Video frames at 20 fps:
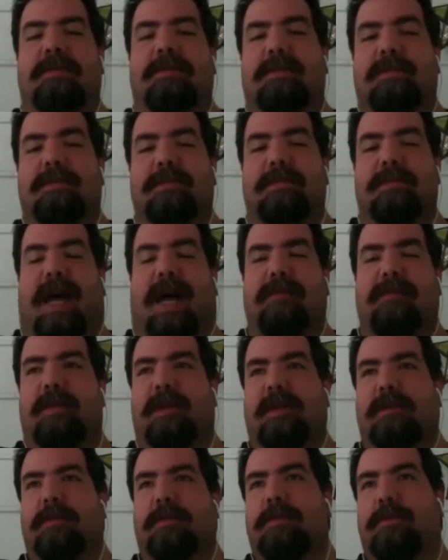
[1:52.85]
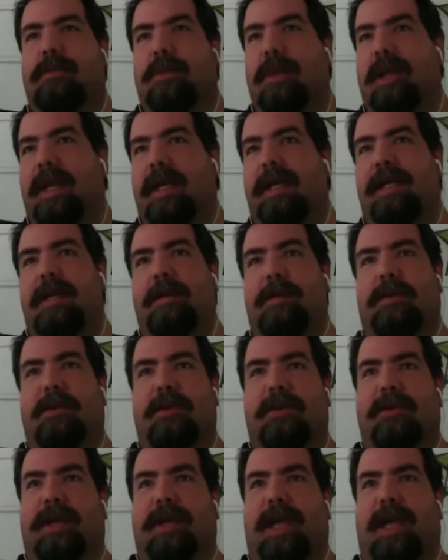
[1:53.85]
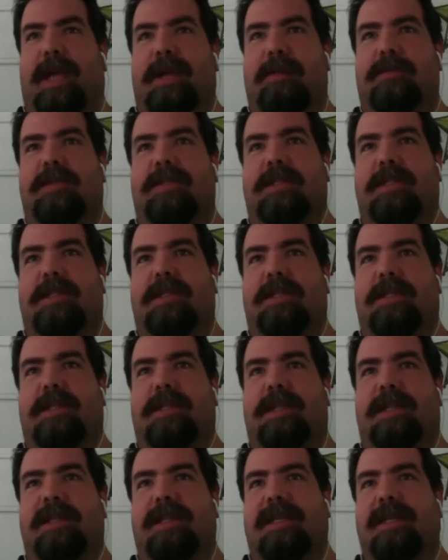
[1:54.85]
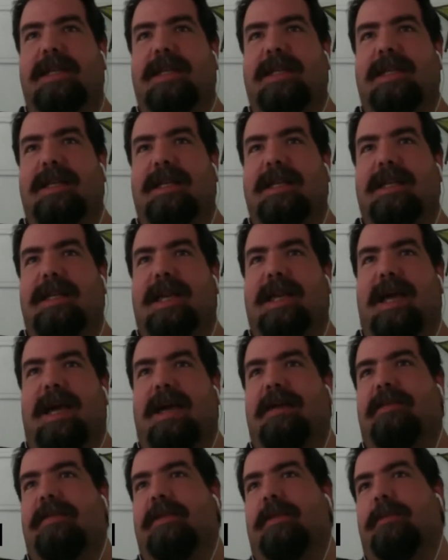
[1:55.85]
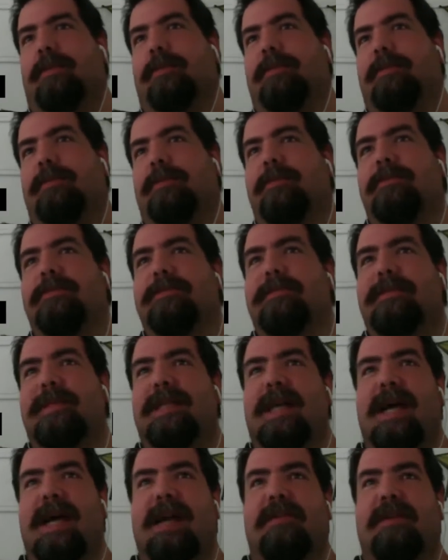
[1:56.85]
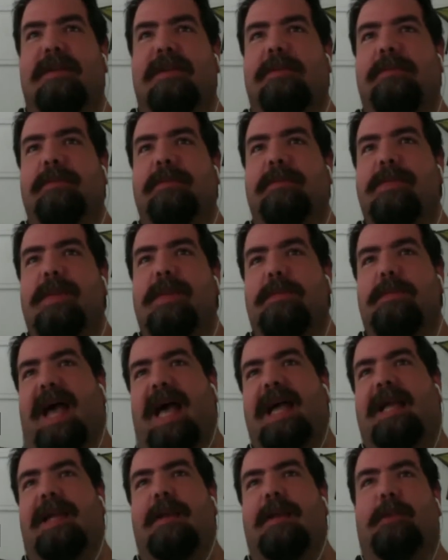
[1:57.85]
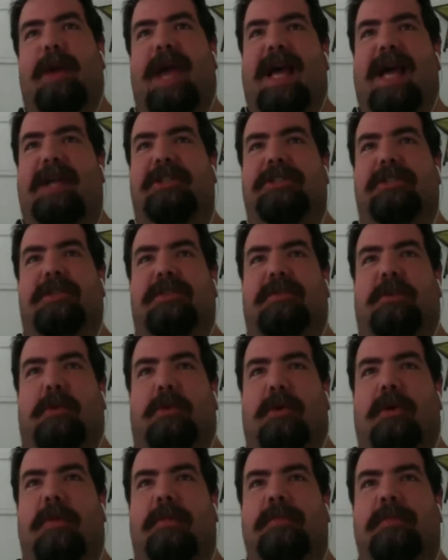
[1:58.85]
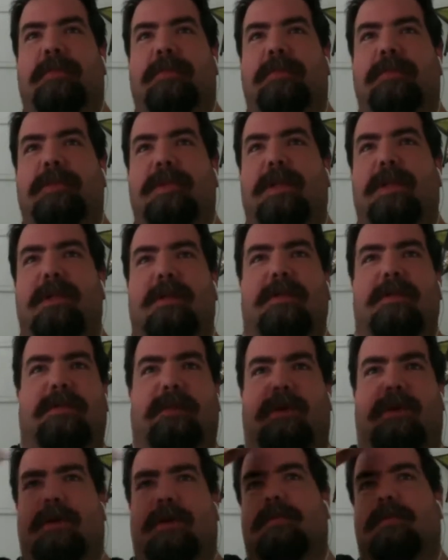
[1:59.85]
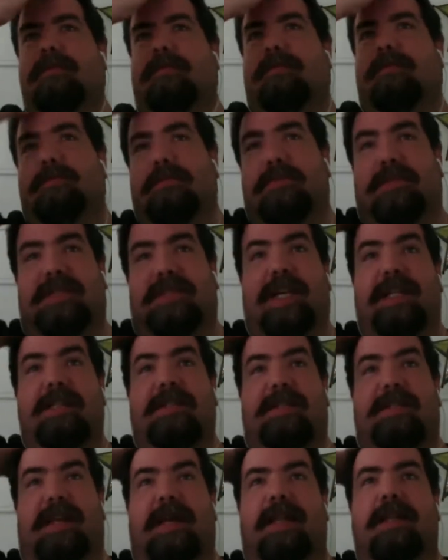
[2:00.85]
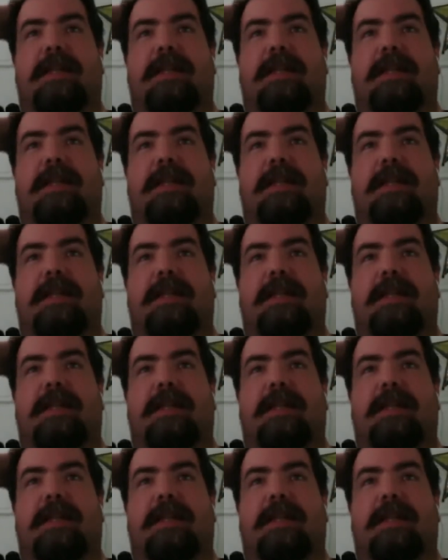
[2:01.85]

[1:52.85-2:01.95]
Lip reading: I've been playing computer games and had a kind of a back-end passion for them since then.